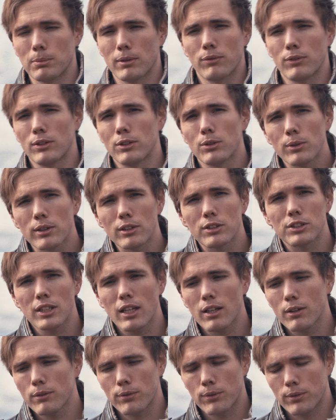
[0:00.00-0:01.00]
But if you do it
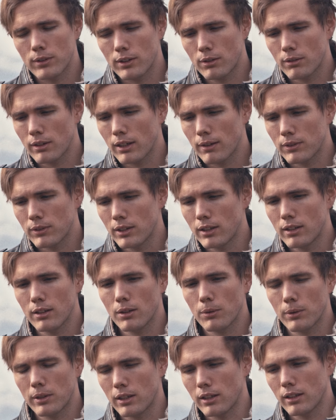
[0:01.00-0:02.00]
yourself, you don't have to deal
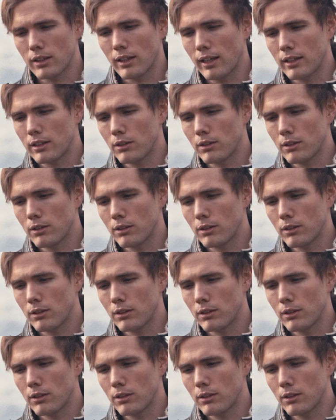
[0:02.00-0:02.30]
with any of that.